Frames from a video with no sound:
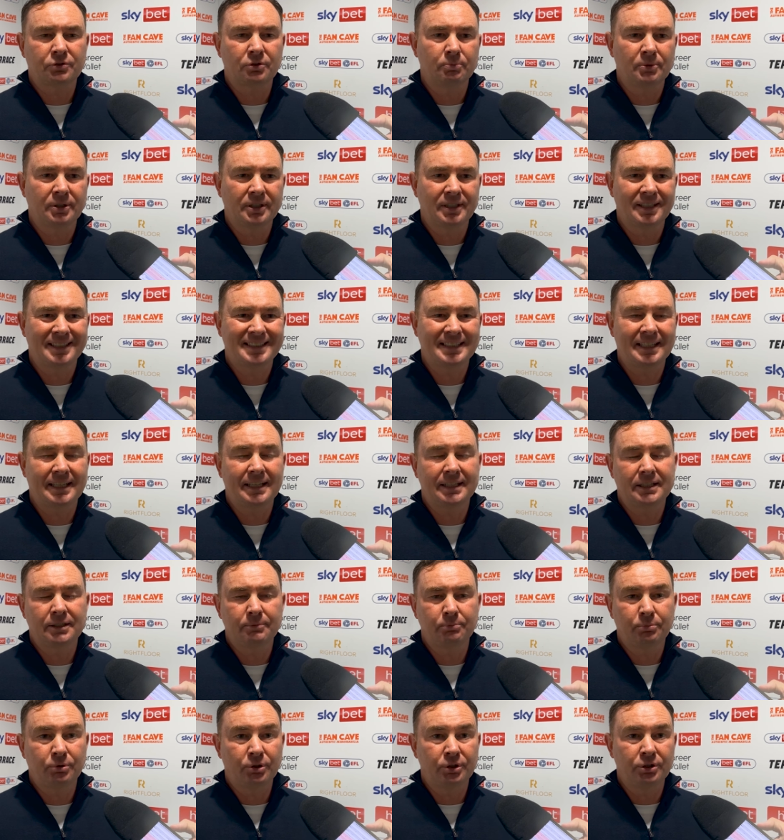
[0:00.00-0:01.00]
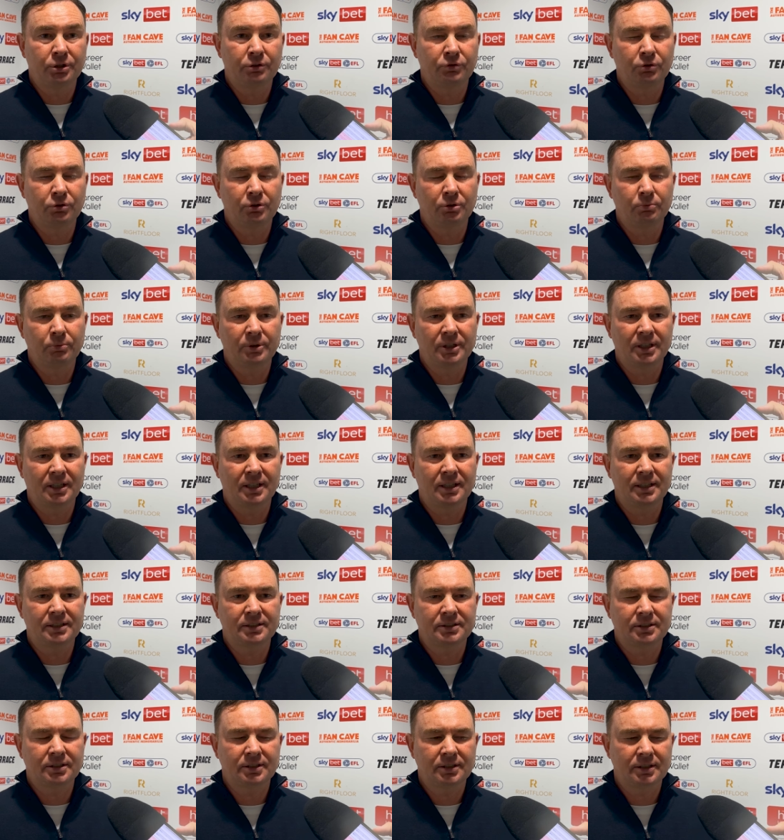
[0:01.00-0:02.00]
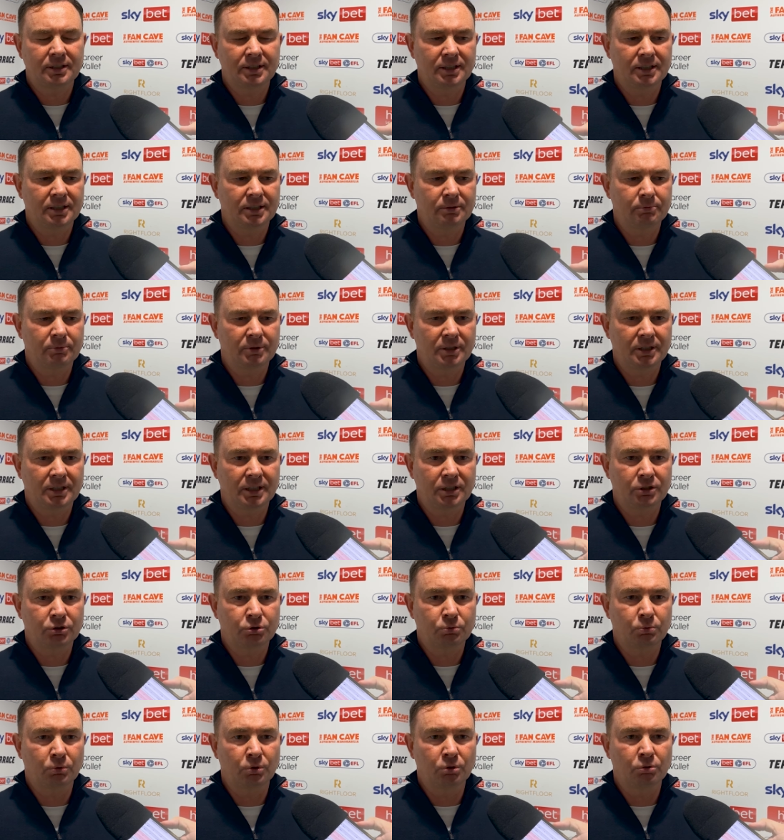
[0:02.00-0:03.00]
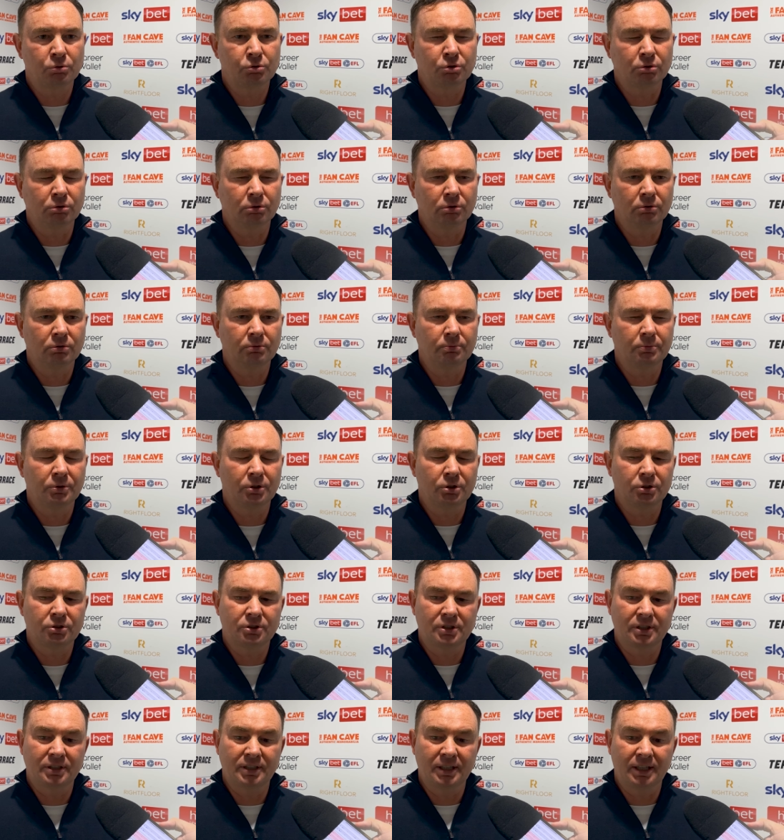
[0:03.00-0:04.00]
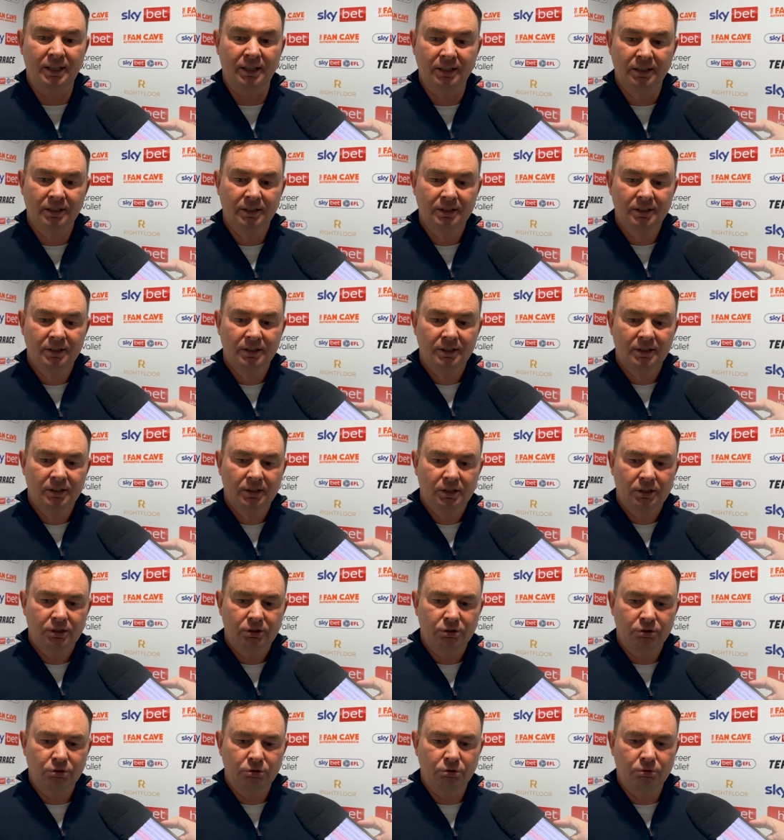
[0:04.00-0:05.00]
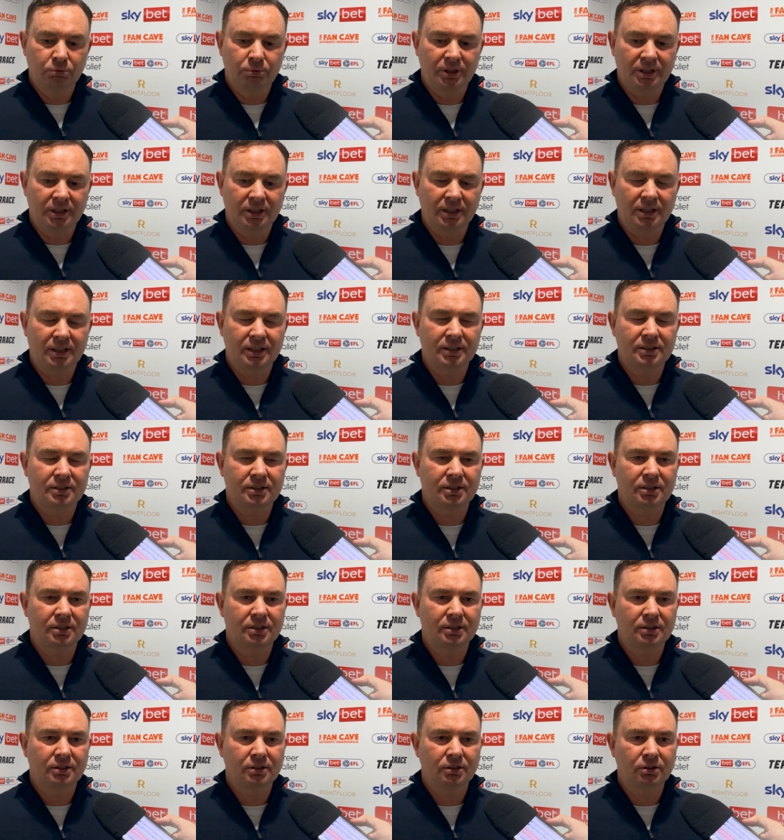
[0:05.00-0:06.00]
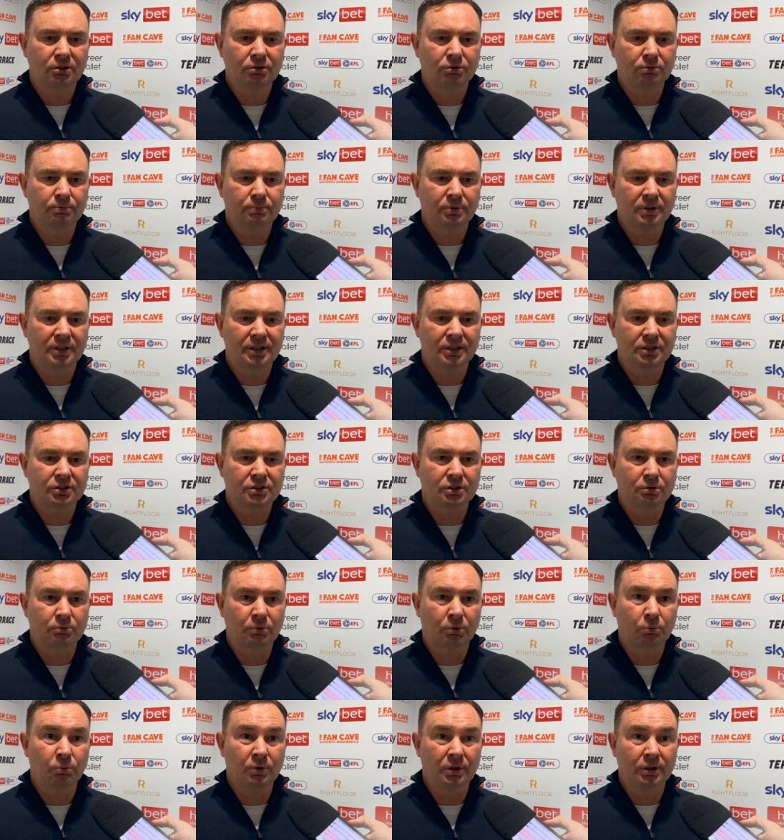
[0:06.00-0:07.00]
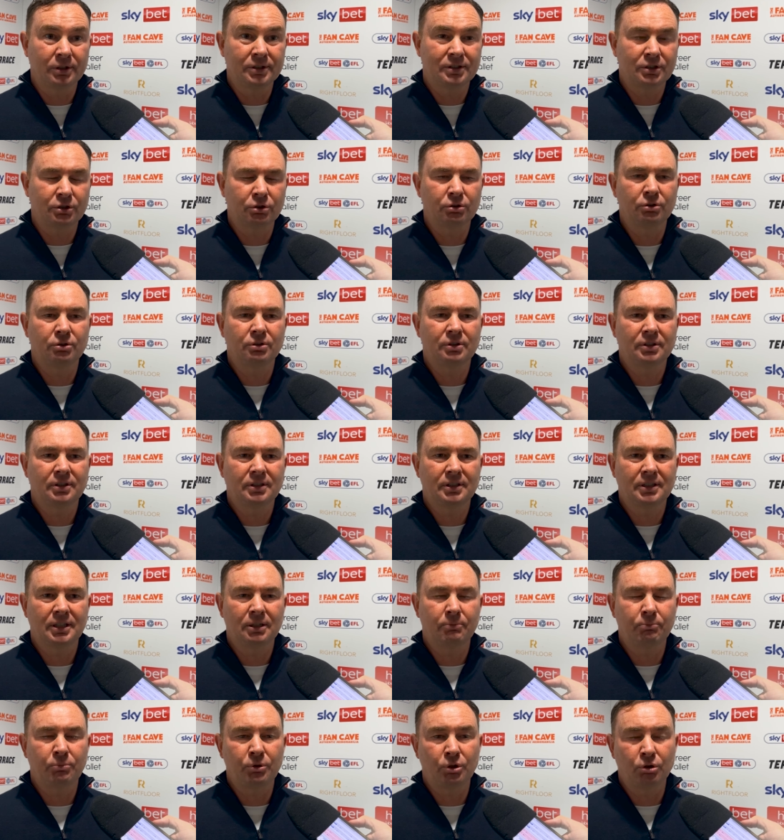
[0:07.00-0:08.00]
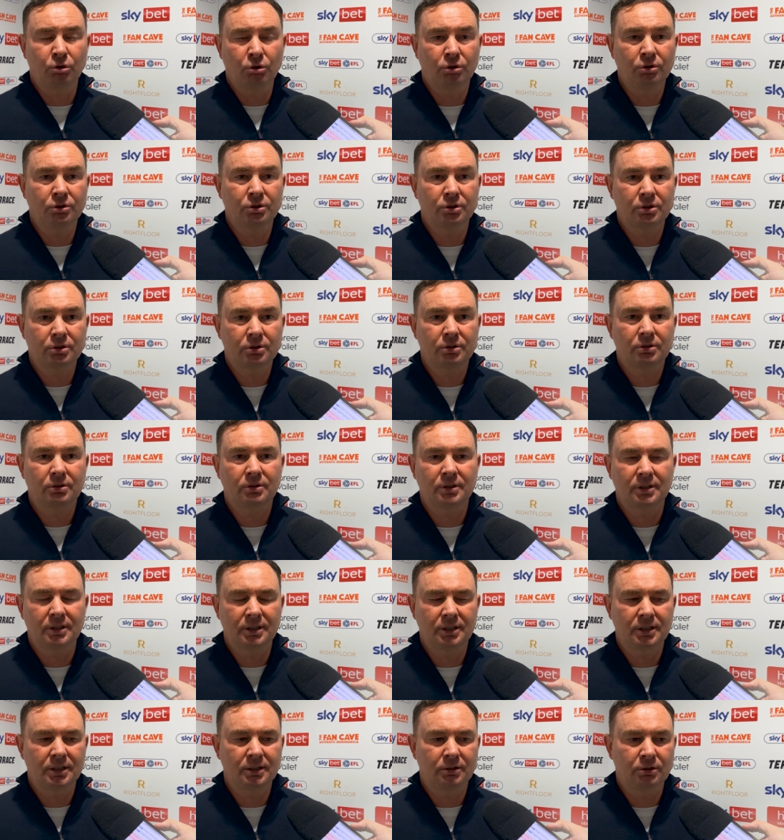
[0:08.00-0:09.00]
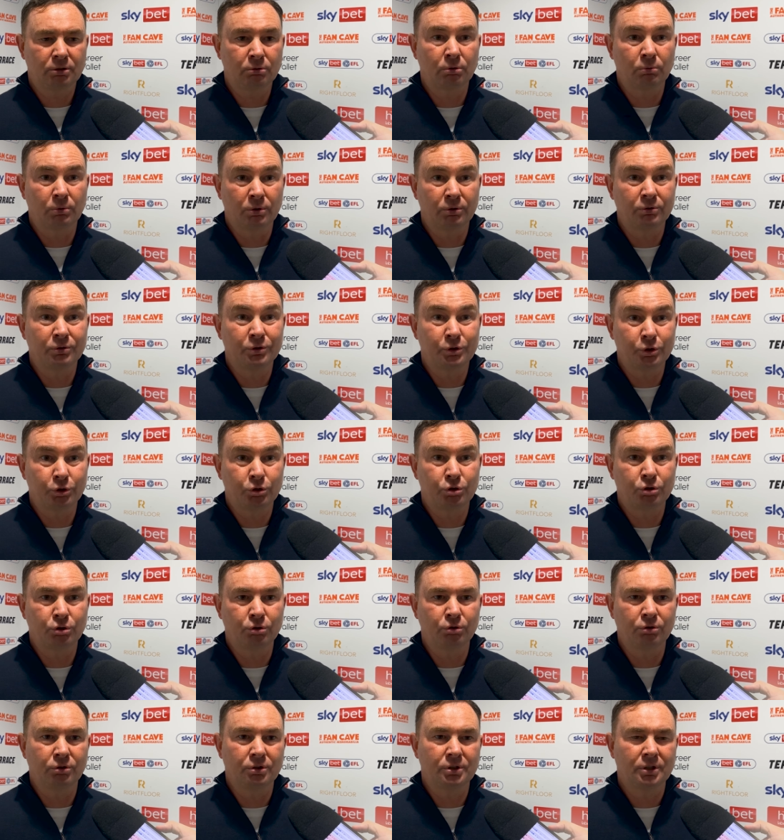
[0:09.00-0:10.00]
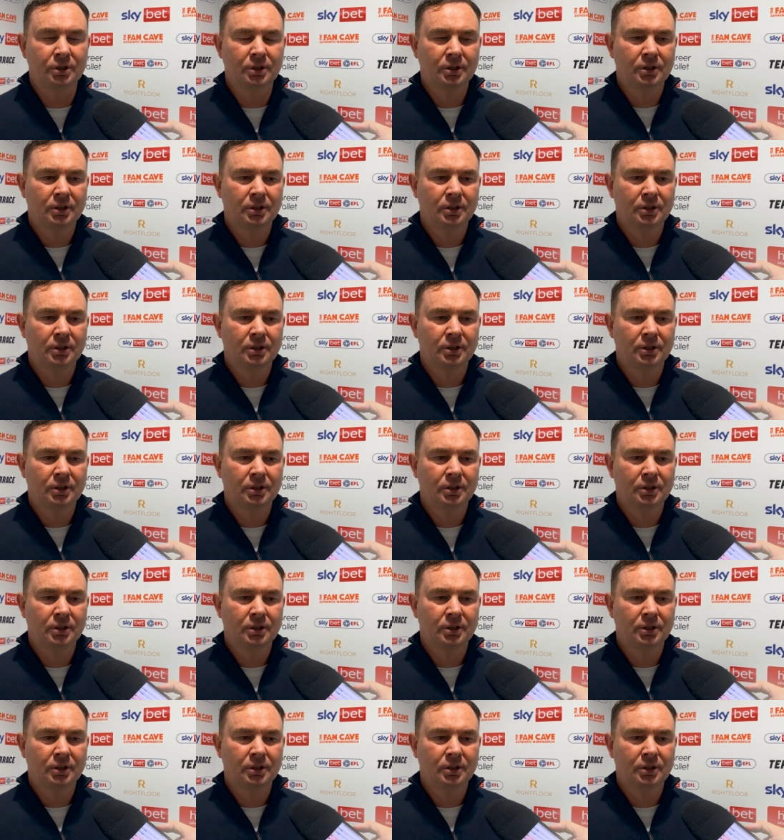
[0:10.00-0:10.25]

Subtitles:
from an attacking point of view than we had against Walsall. Because today, you know, we had, you know, players that were willing to get beyond, they were willing to shoot,